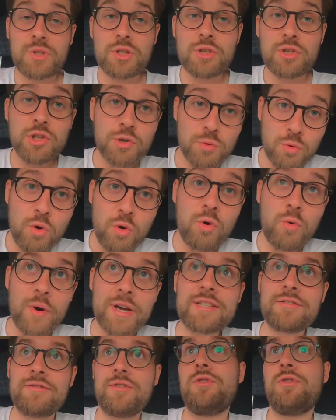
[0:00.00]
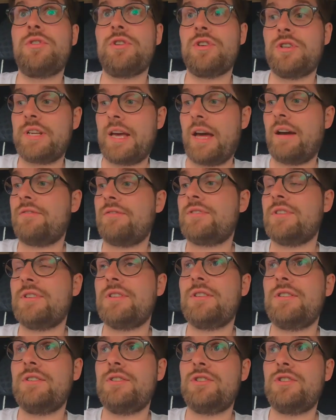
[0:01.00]
You always feel good
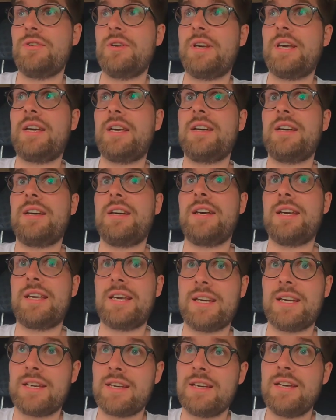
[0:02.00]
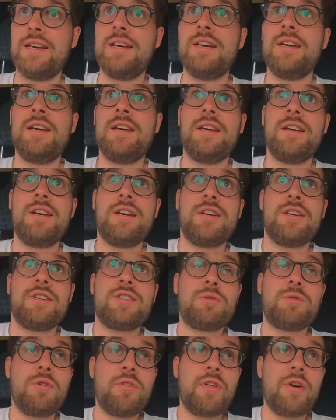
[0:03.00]
after doing a gig.
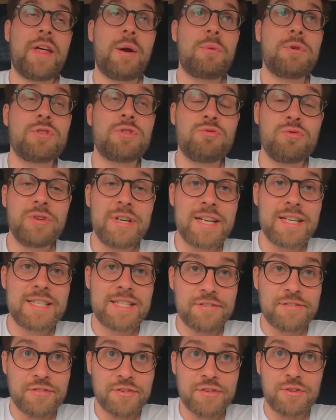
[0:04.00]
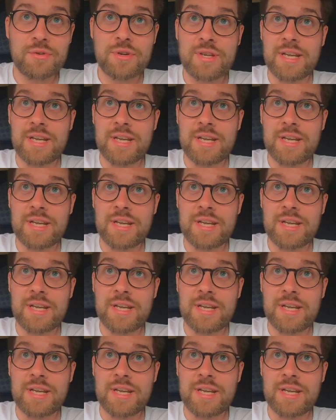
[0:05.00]
So although that was a really difficult